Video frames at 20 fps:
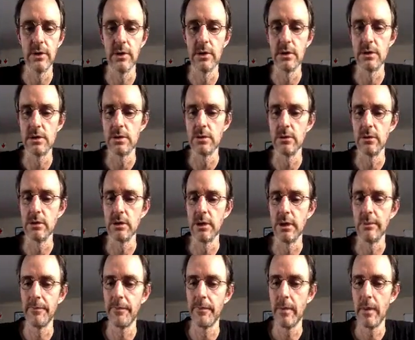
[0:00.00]
got installed here.
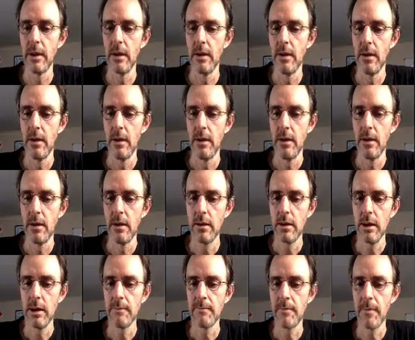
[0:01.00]

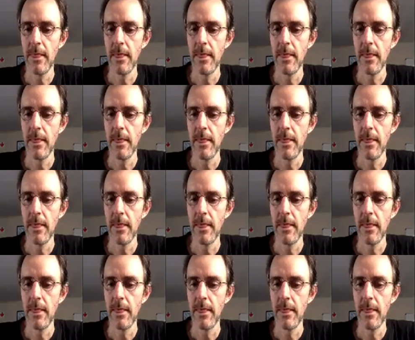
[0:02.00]
Okay.